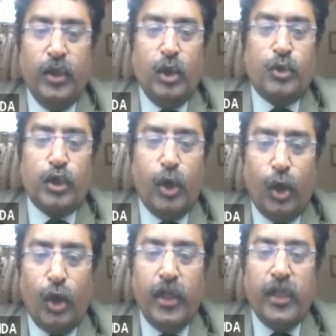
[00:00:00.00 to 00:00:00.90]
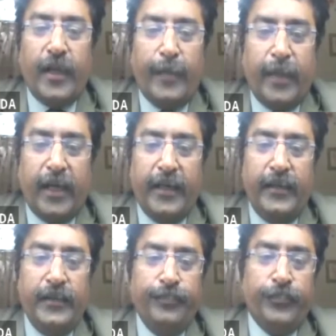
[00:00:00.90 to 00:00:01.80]
So the whole
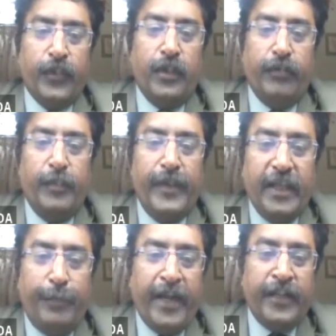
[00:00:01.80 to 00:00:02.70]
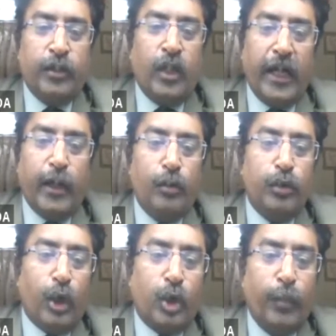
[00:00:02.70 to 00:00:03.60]
command will be dependent on how
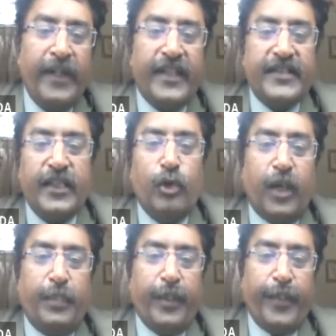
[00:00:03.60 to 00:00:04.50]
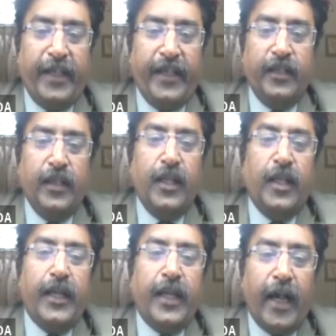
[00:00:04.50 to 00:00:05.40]
documentation you are preparing
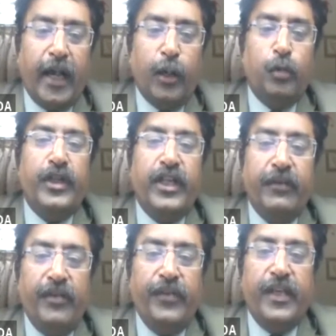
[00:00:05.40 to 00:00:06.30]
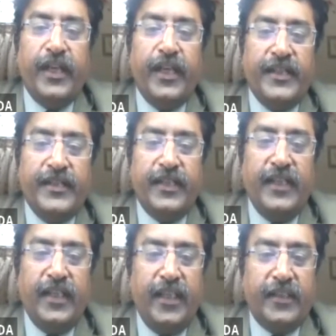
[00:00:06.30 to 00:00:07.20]
and how DVV agency
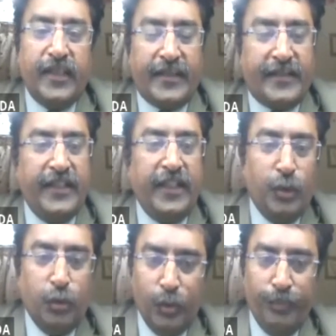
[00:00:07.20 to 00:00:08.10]
is assessing you.